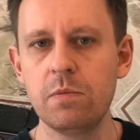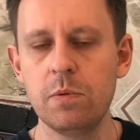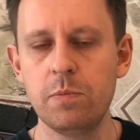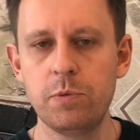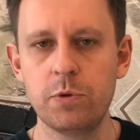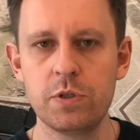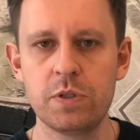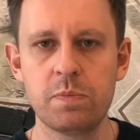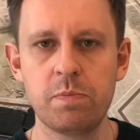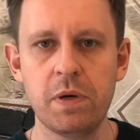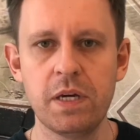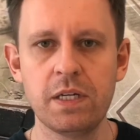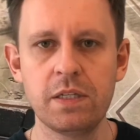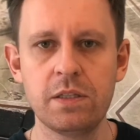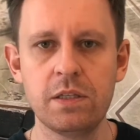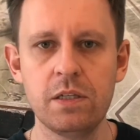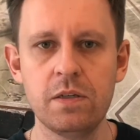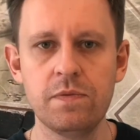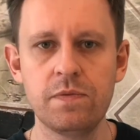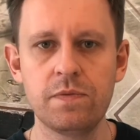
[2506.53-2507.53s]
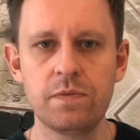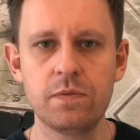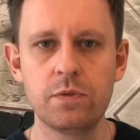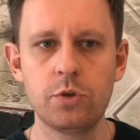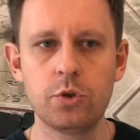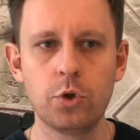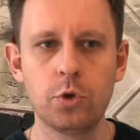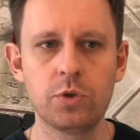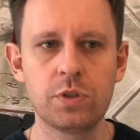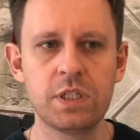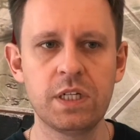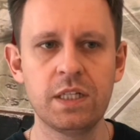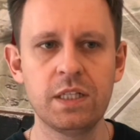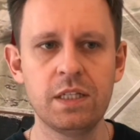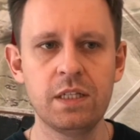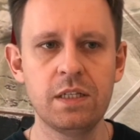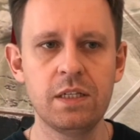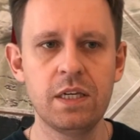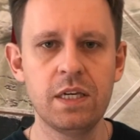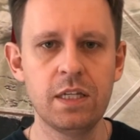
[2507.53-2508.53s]
perspective,
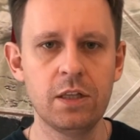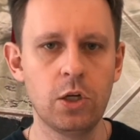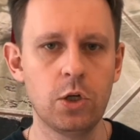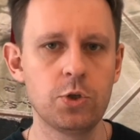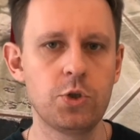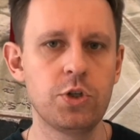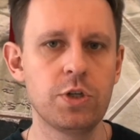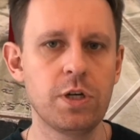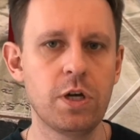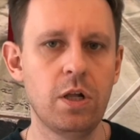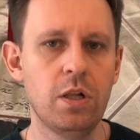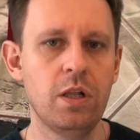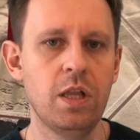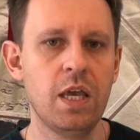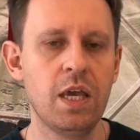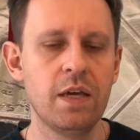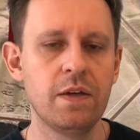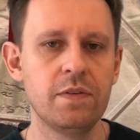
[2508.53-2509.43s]
totally illogical.